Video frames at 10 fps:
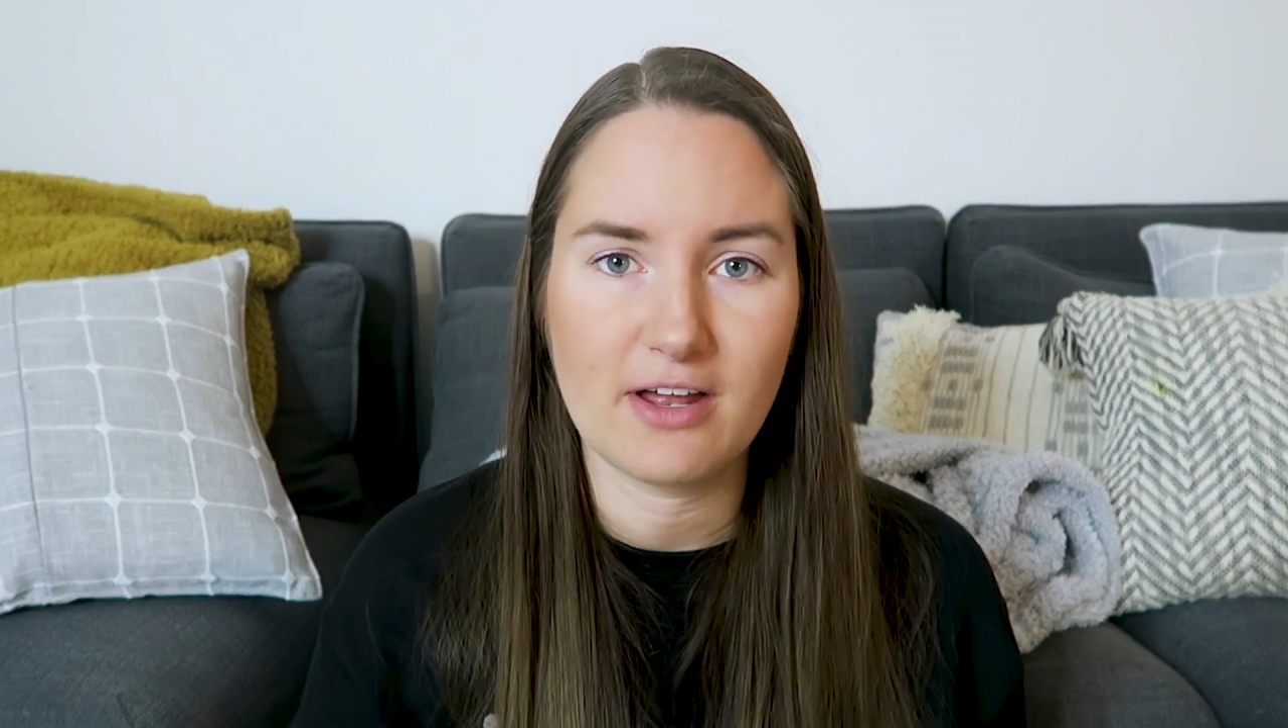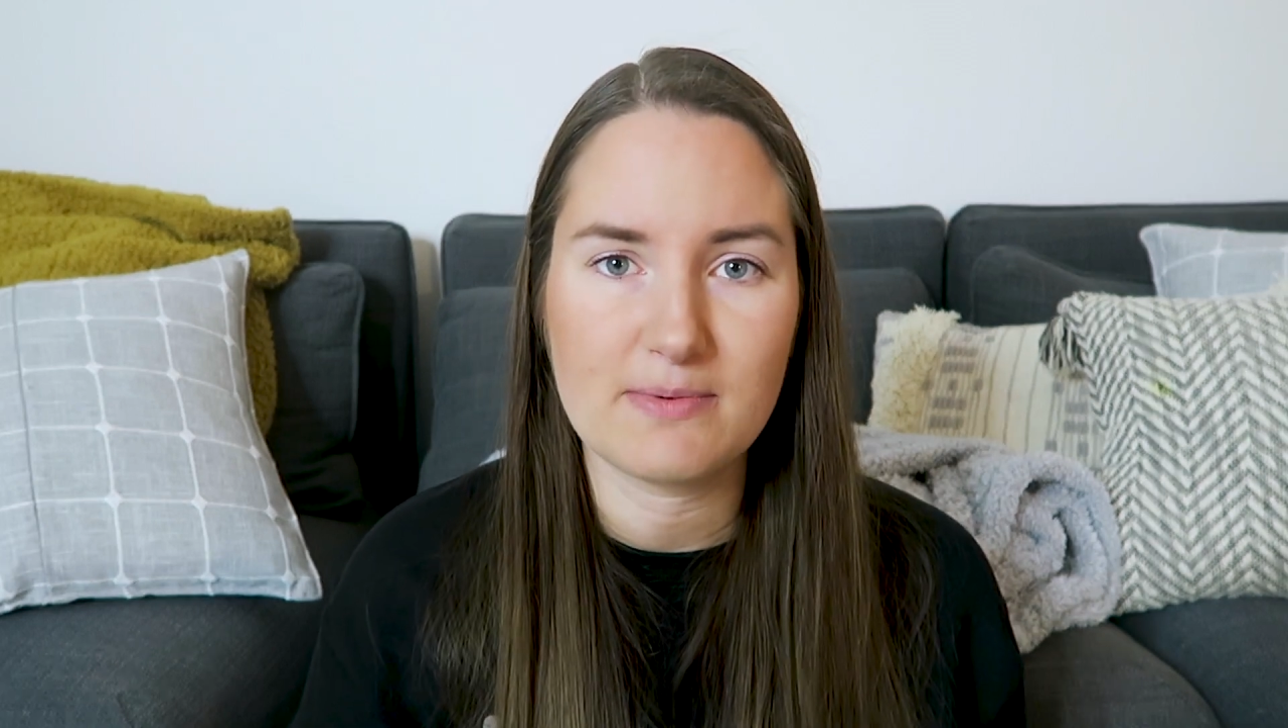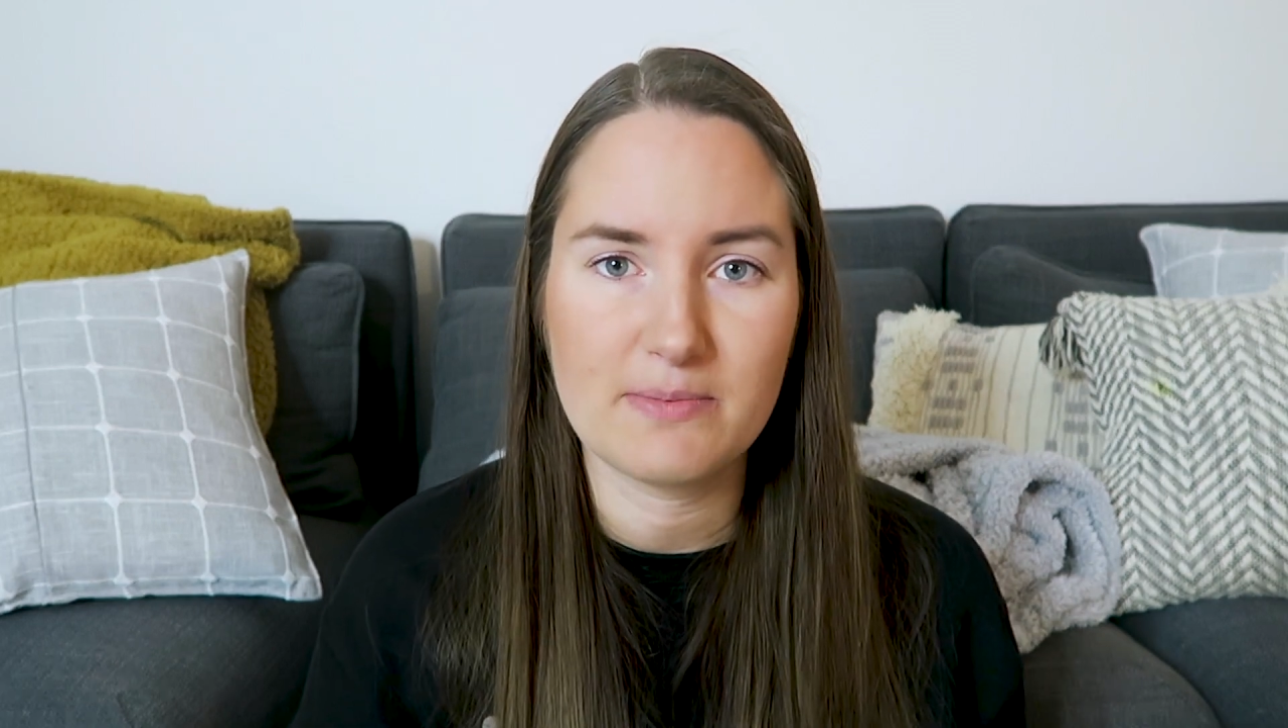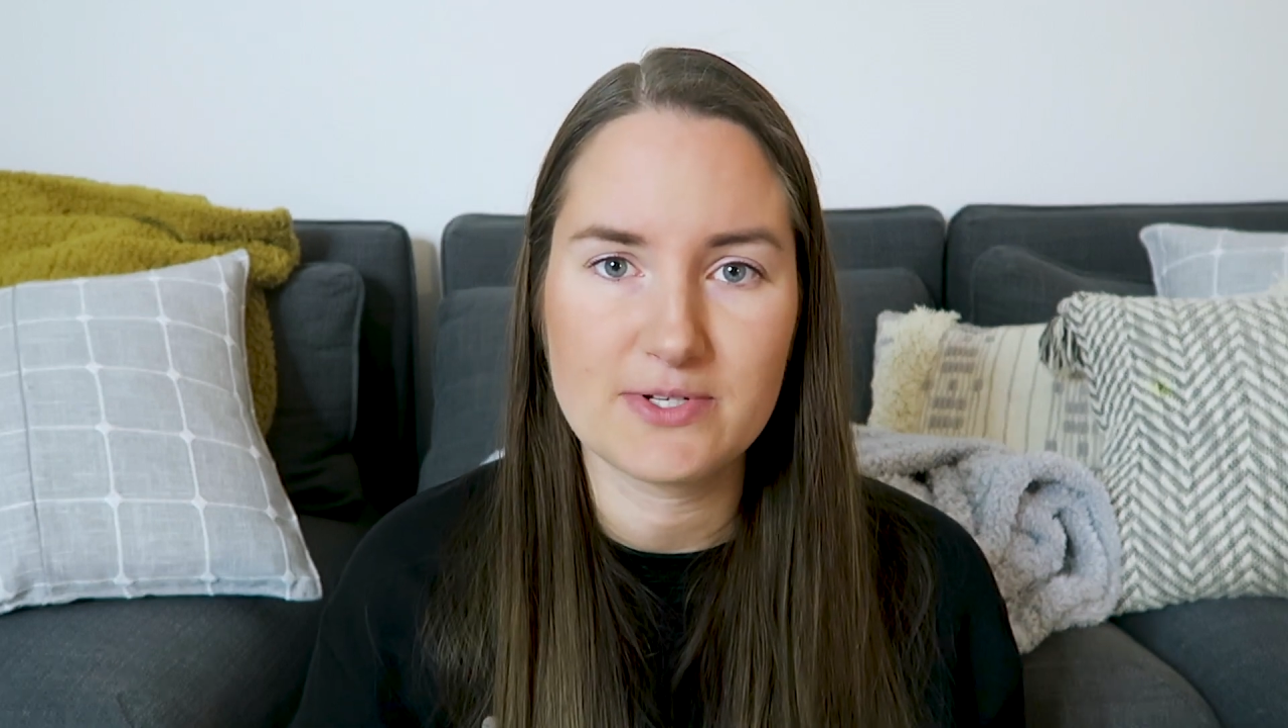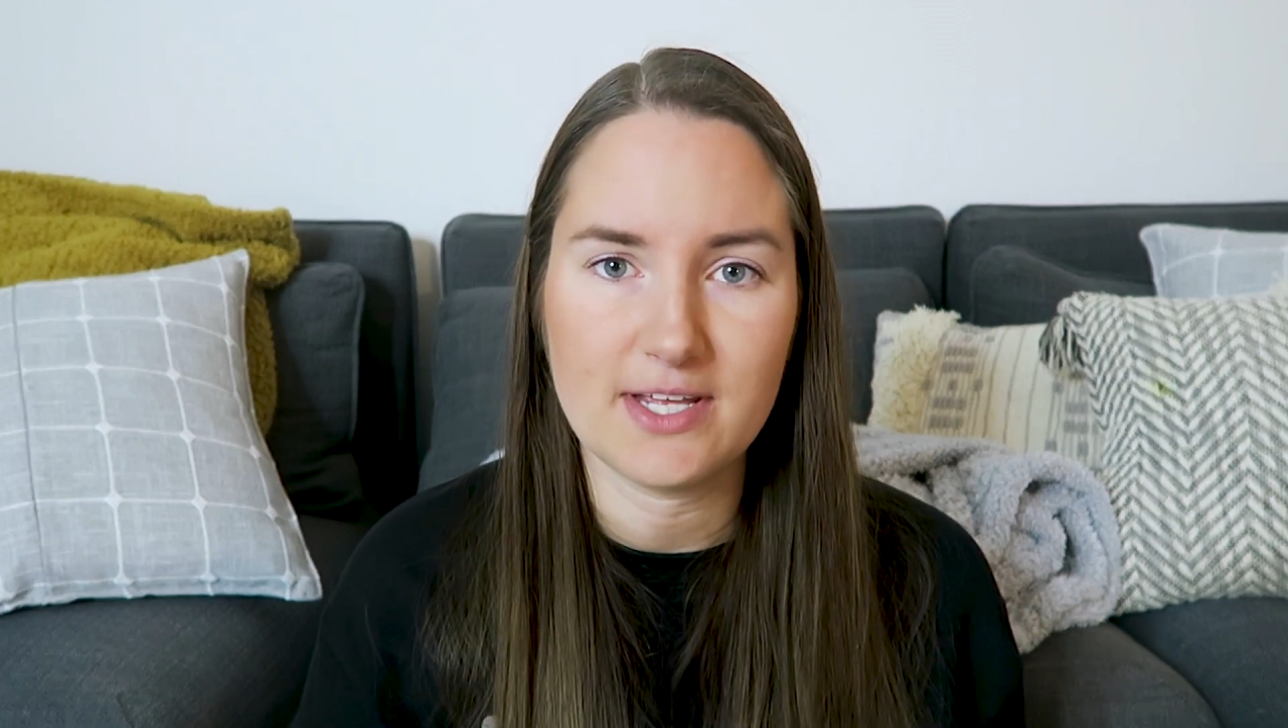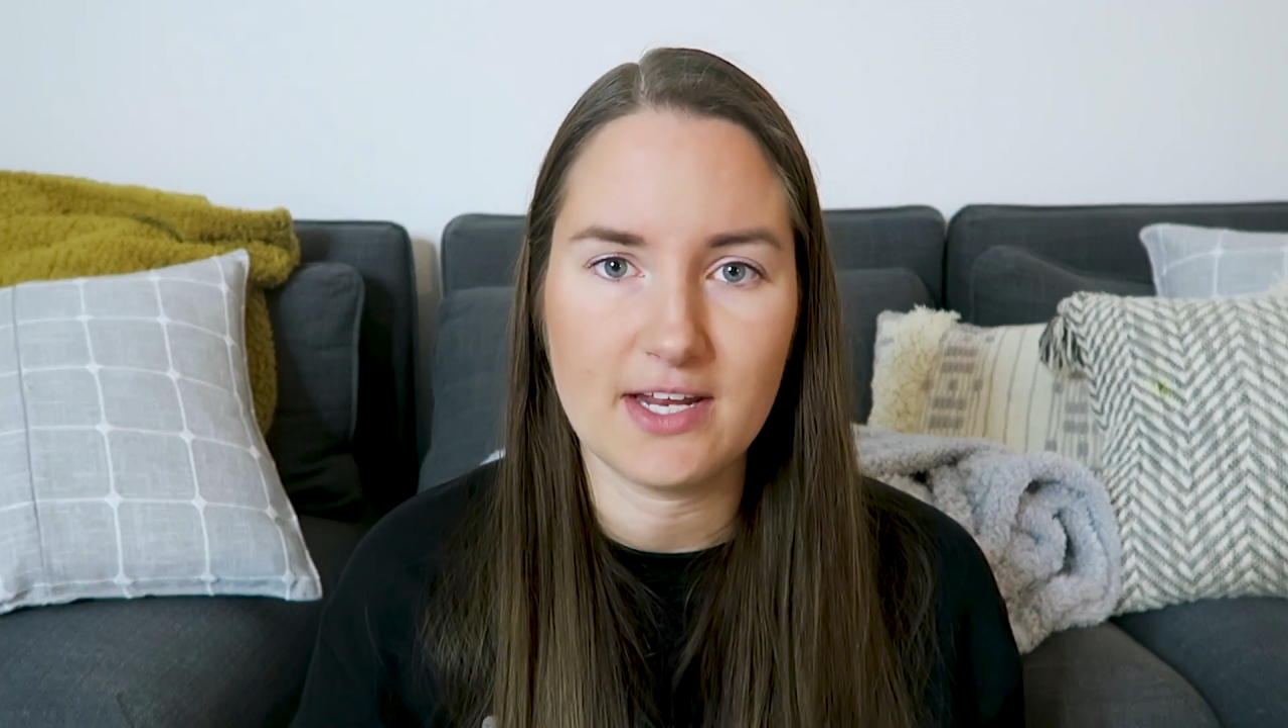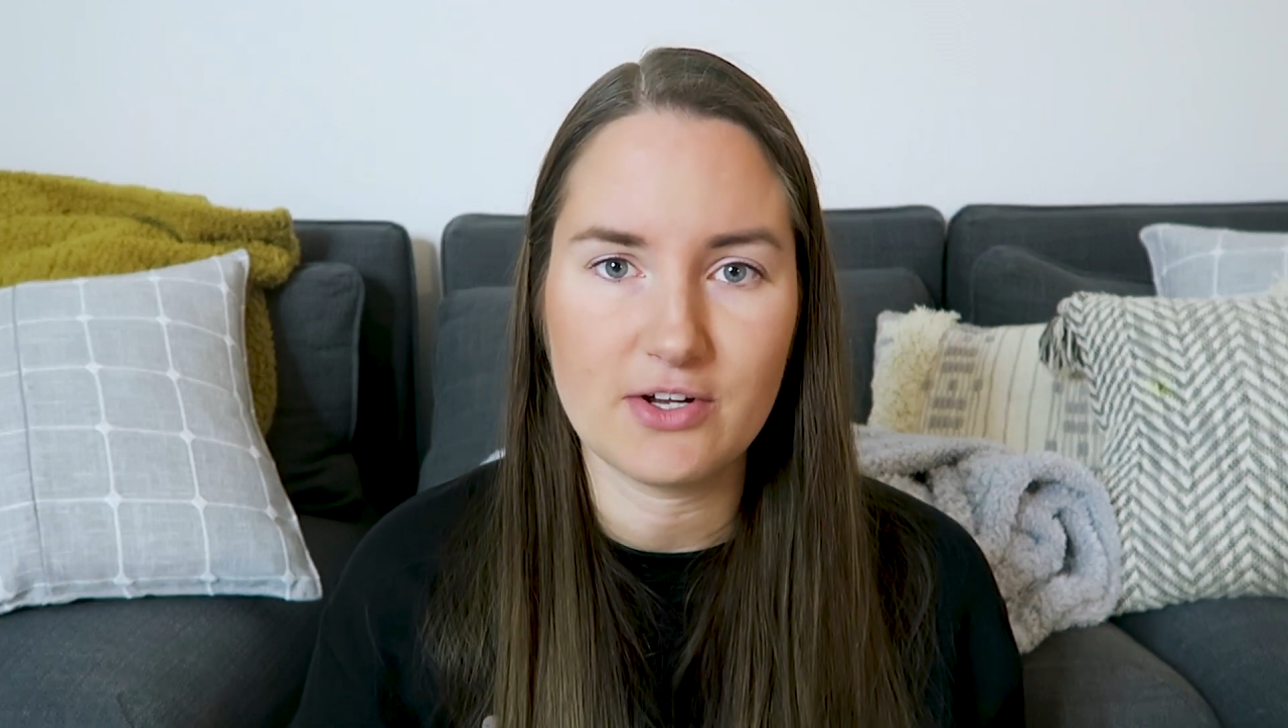lot of people say